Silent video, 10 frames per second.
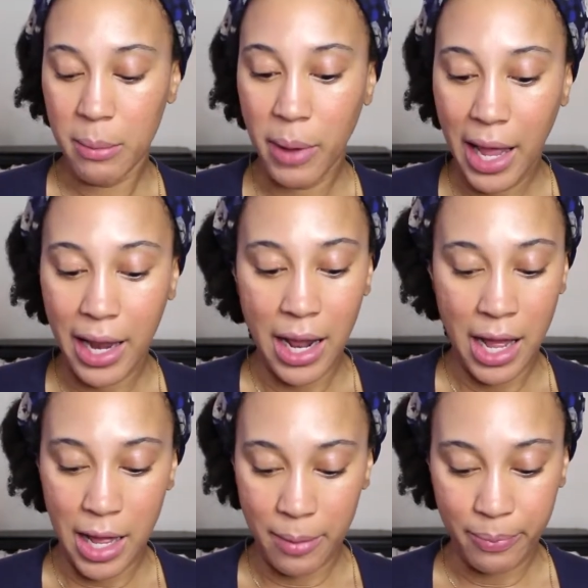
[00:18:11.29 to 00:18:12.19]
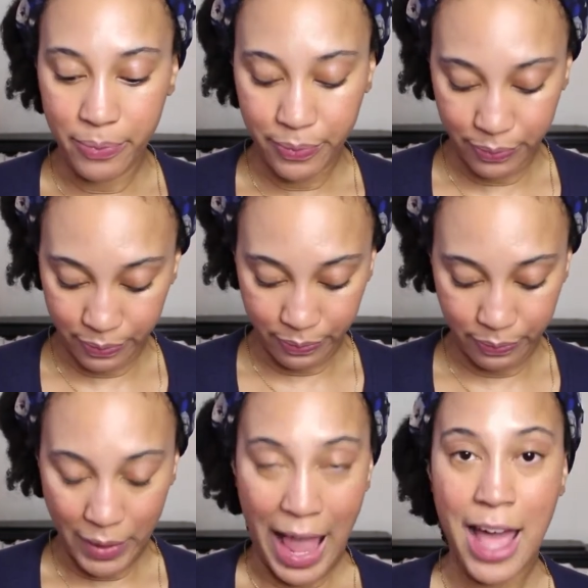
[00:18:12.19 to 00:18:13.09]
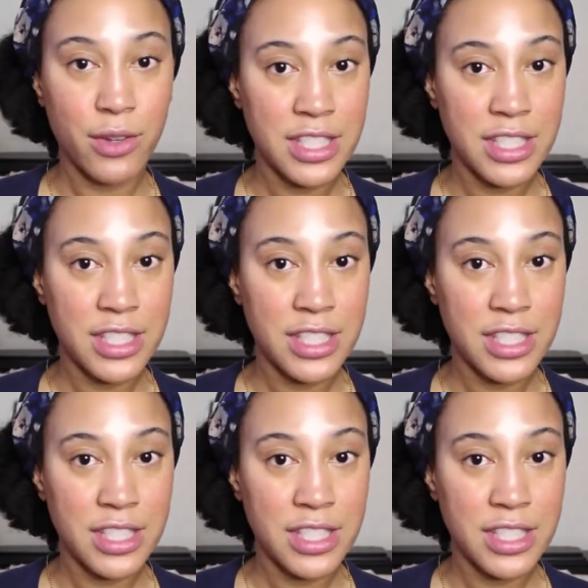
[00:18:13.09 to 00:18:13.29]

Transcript: but um, I don't